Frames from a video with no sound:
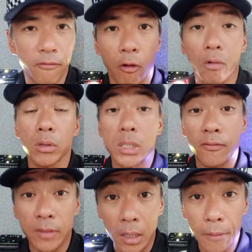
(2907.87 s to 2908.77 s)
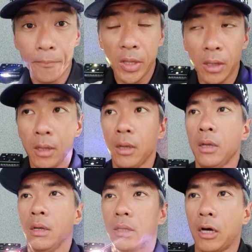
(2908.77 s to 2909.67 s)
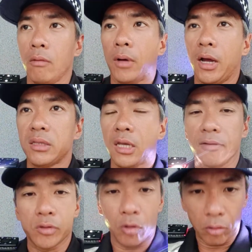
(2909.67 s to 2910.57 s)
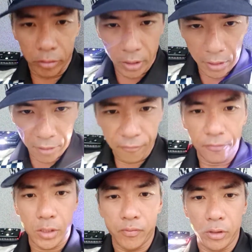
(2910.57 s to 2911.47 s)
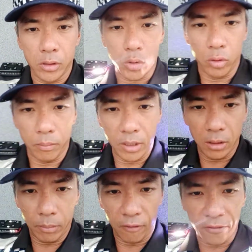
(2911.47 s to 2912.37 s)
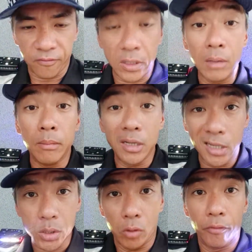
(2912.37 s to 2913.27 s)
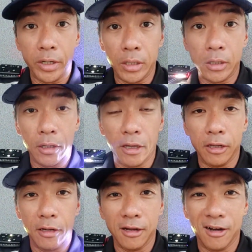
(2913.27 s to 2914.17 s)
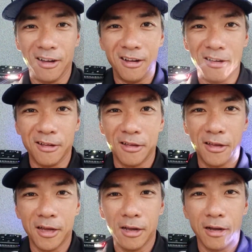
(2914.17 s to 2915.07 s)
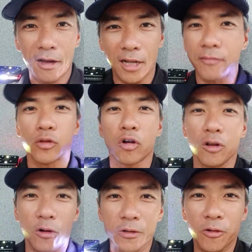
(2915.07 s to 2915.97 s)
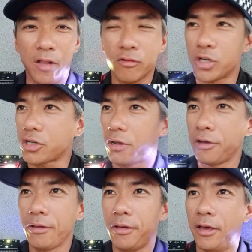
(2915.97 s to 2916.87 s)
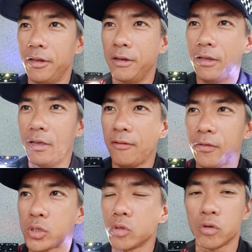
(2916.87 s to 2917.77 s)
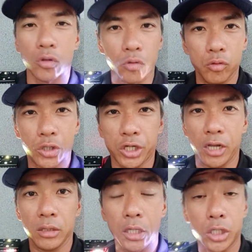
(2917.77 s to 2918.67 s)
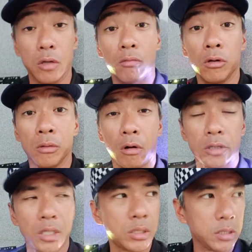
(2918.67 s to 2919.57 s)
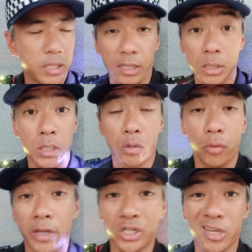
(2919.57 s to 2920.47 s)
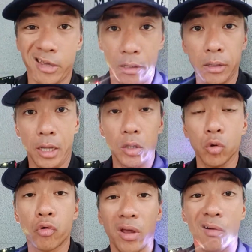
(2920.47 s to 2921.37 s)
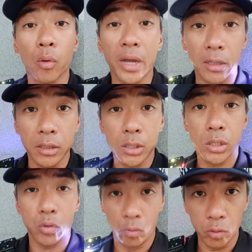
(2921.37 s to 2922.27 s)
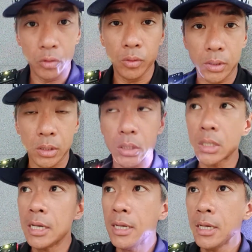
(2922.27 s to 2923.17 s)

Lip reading: for your safety. Now, I think I've talked long enough. This video is going to be about 50 minutes already, and I love to talk a lot, I love to share, and it feels so good to share and teach the world. All this is, like I said, to educate and to create awareness to road users.